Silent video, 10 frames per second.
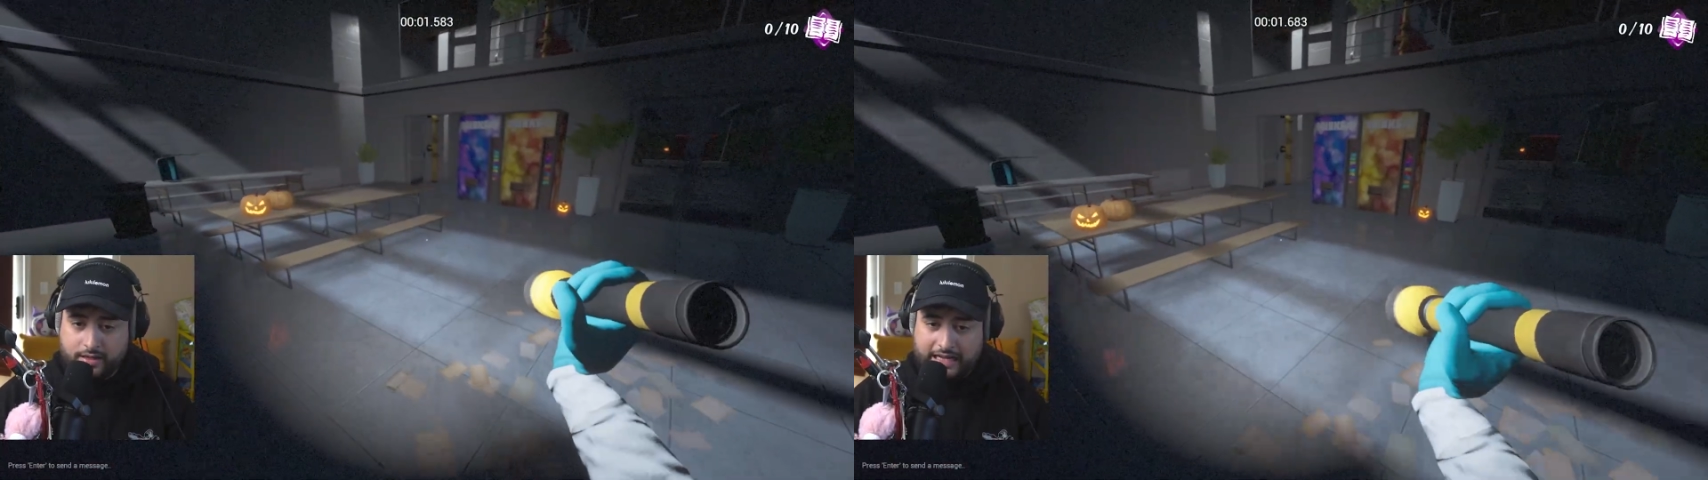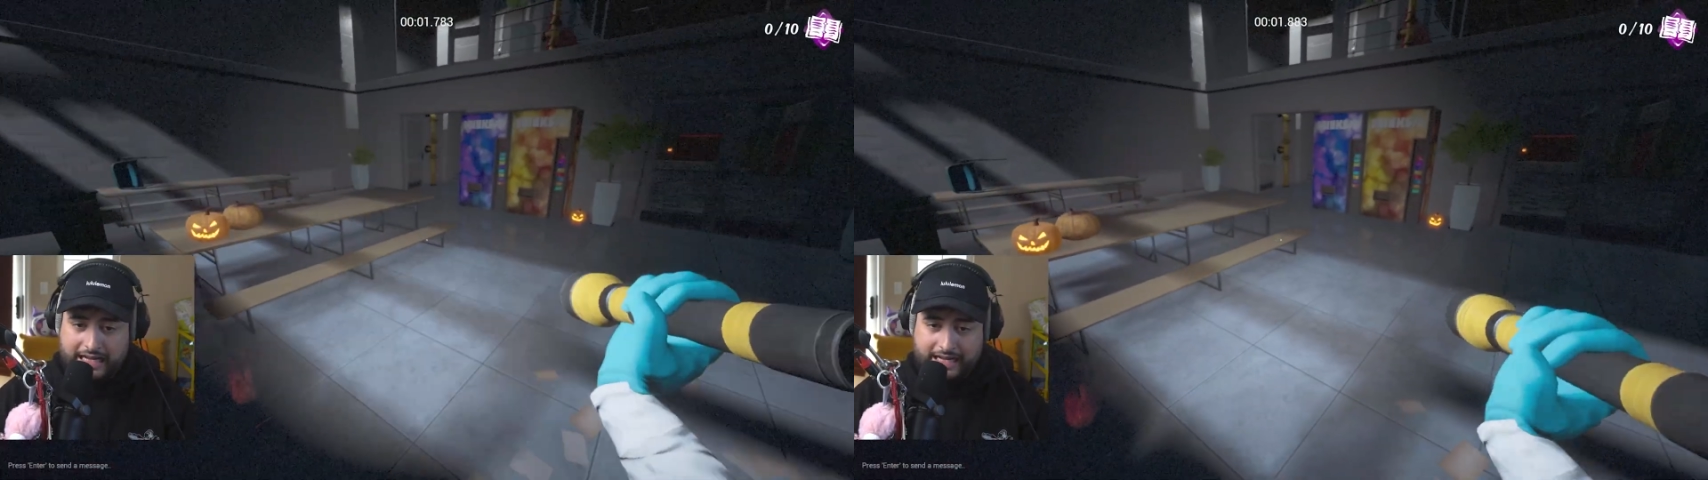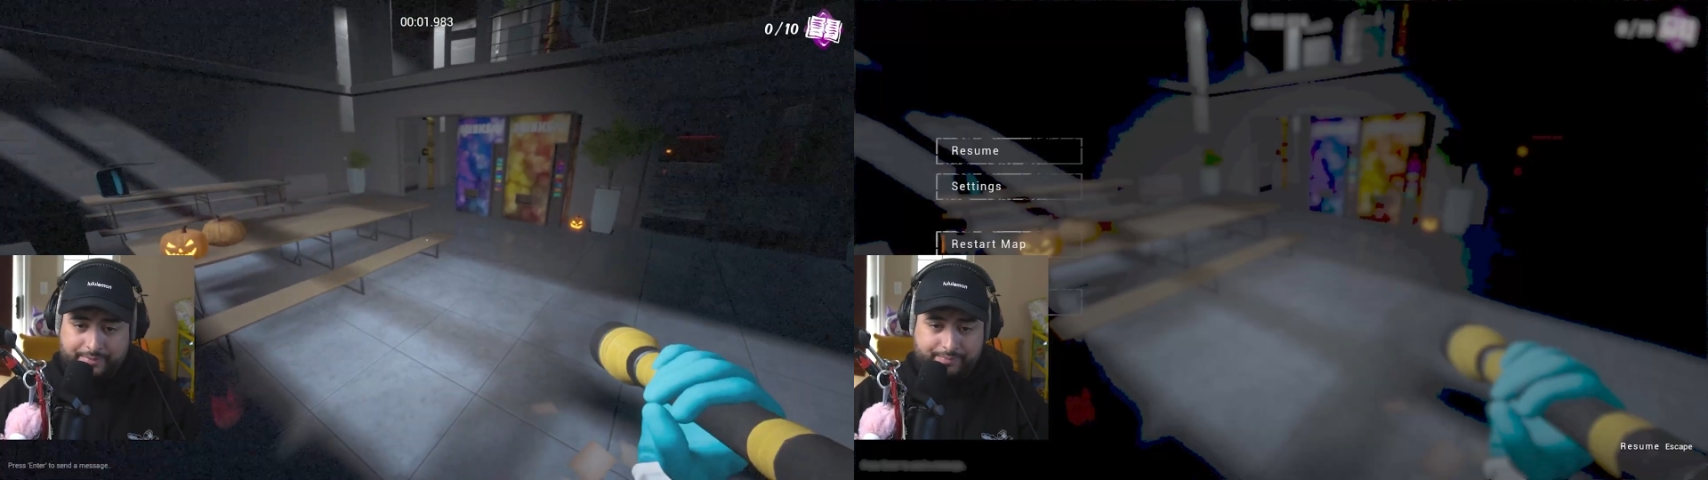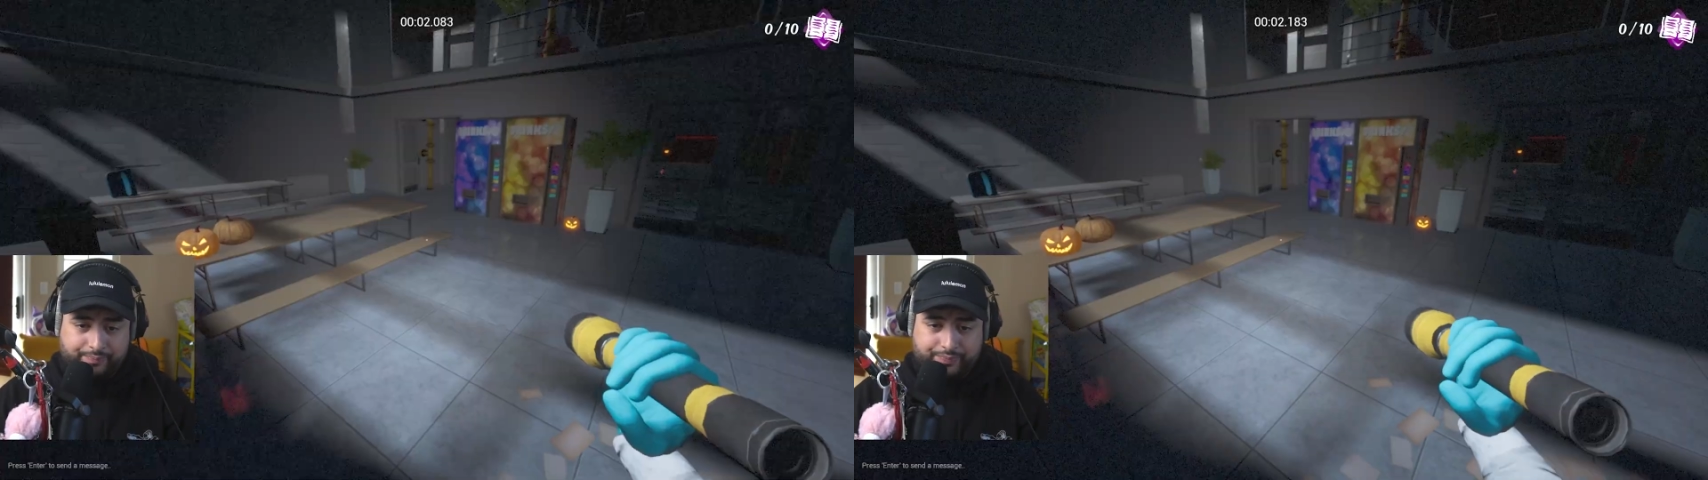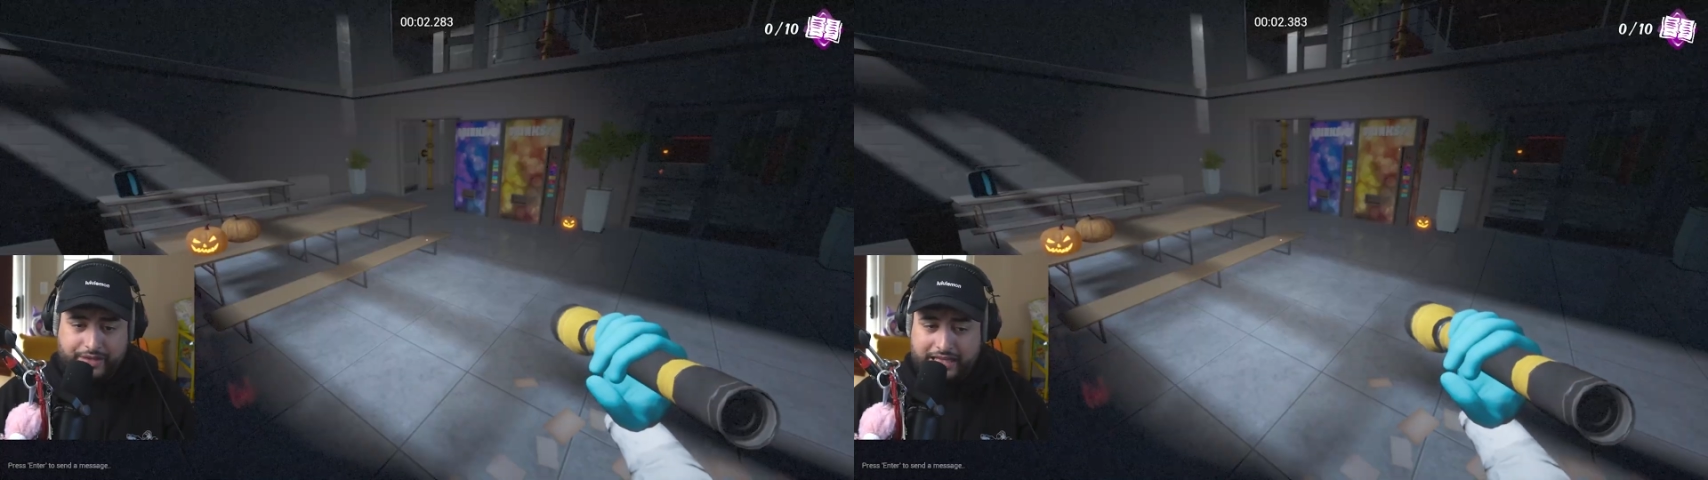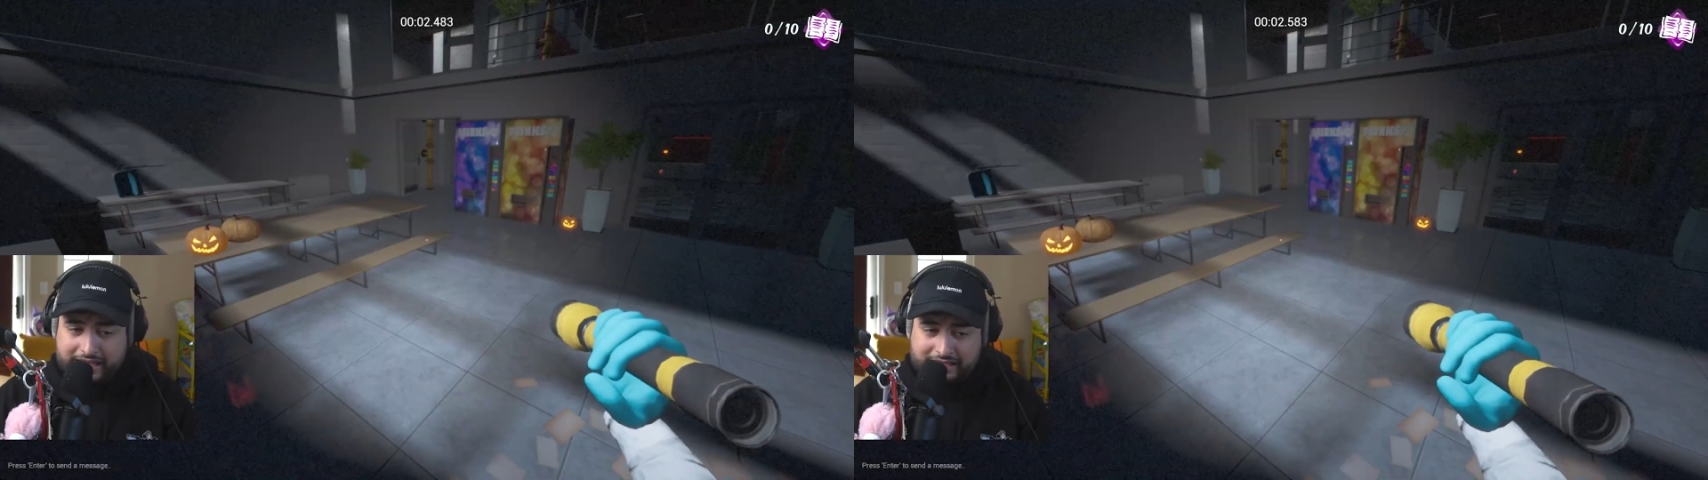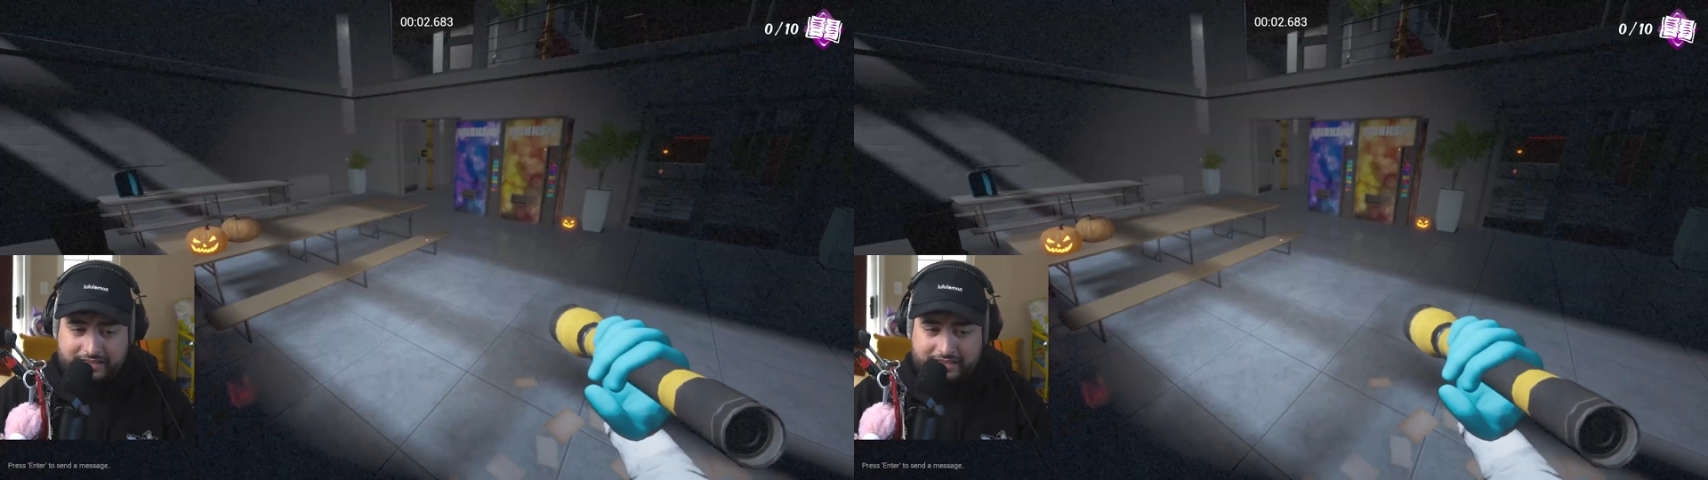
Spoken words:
That's the